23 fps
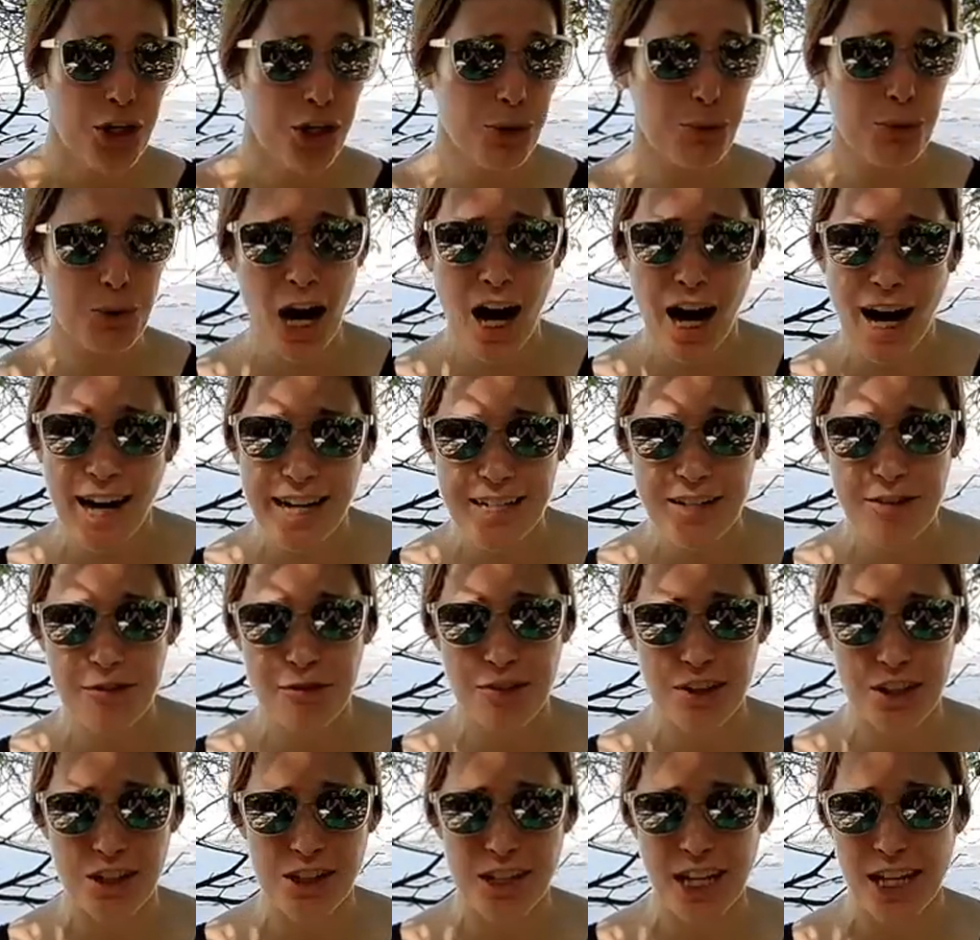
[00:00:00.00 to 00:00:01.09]
You kind of
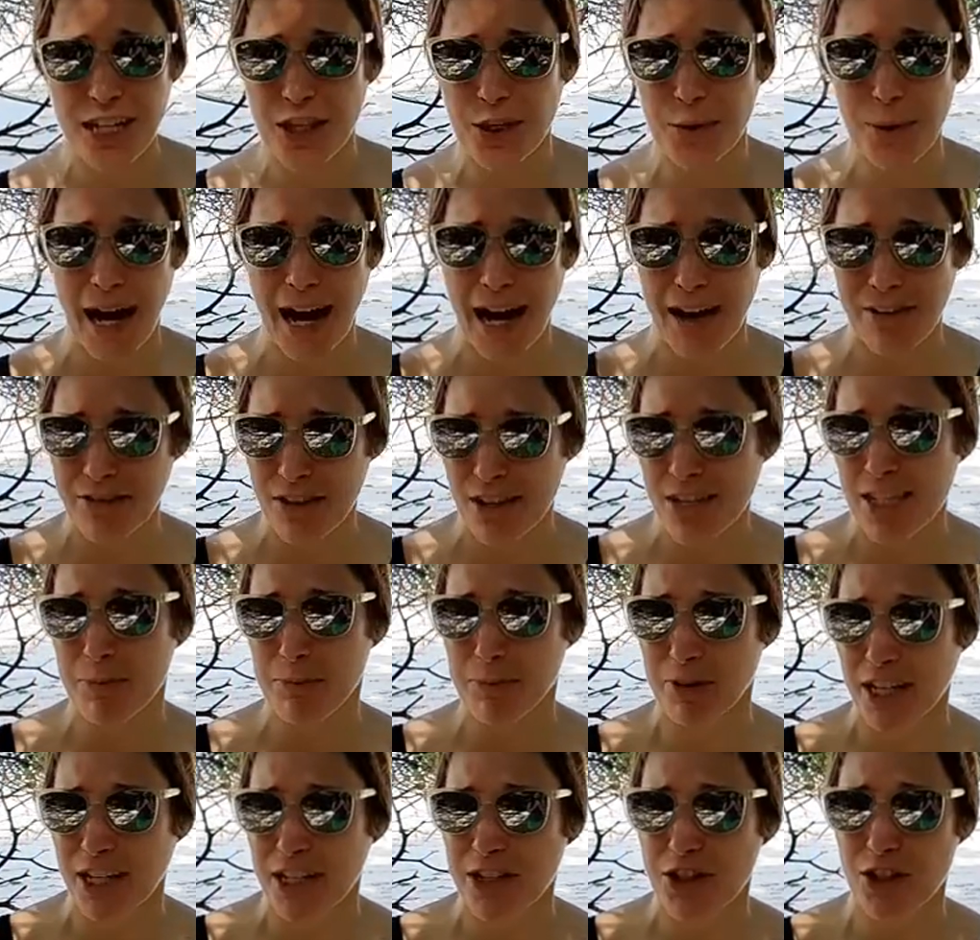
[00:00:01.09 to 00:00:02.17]
feel like you have this
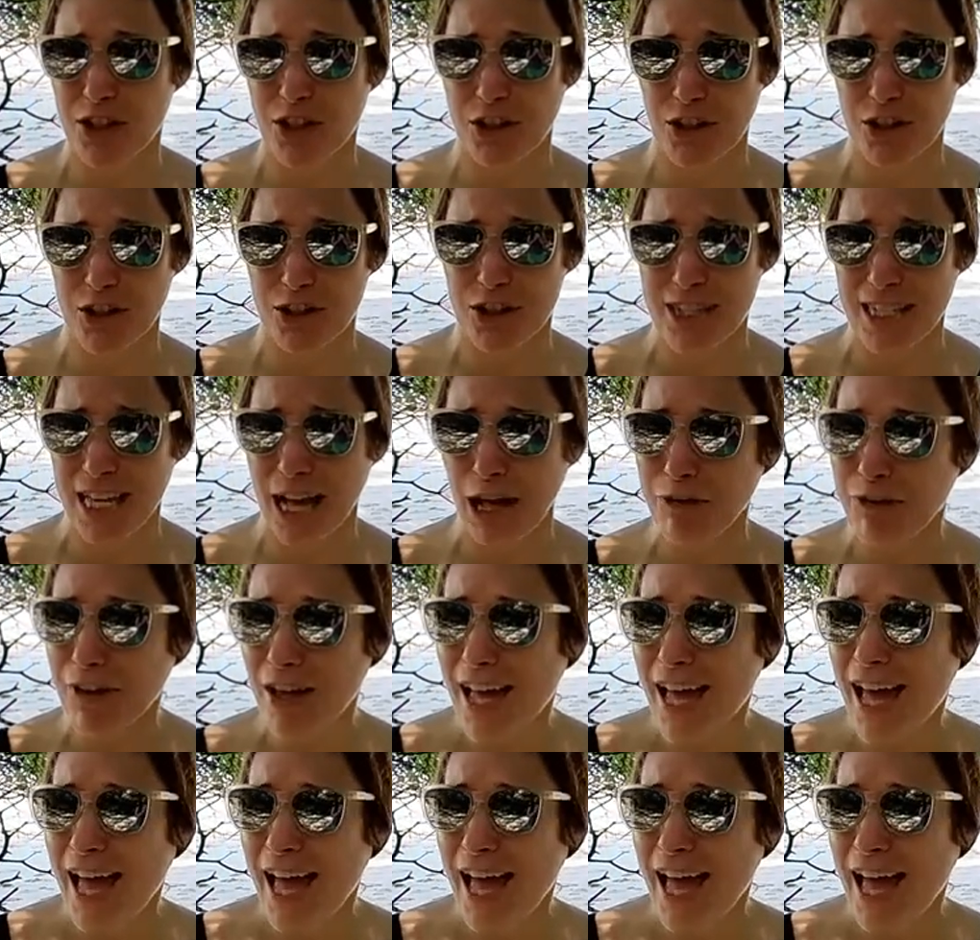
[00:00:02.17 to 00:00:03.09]
place to yourself.